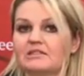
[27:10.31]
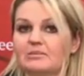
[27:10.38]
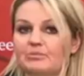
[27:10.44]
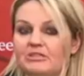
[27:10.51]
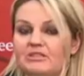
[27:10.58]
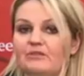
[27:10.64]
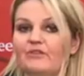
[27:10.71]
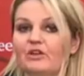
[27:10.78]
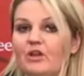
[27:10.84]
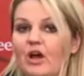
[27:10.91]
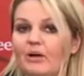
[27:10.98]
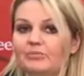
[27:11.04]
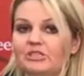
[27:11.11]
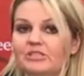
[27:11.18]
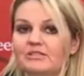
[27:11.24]
specific
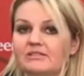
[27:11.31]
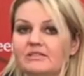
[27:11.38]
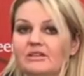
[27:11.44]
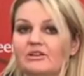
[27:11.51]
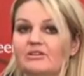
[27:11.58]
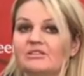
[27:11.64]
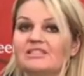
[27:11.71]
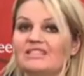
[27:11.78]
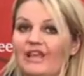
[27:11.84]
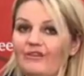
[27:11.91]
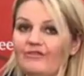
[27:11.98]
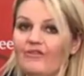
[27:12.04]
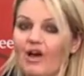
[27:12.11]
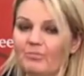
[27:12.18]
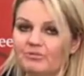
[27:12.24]
options that are
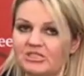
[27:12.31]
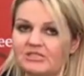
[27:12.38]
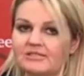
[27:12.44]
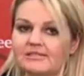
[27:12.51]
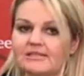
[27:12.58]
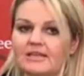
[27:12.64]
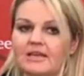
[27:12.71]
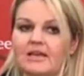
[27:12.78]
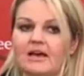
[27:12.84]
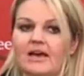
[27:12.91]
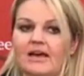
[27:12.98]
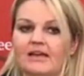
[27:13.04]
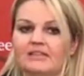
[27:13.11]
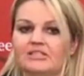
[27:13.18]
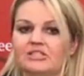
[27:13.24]
safe options
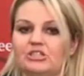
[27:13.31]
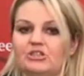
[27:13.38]
uh,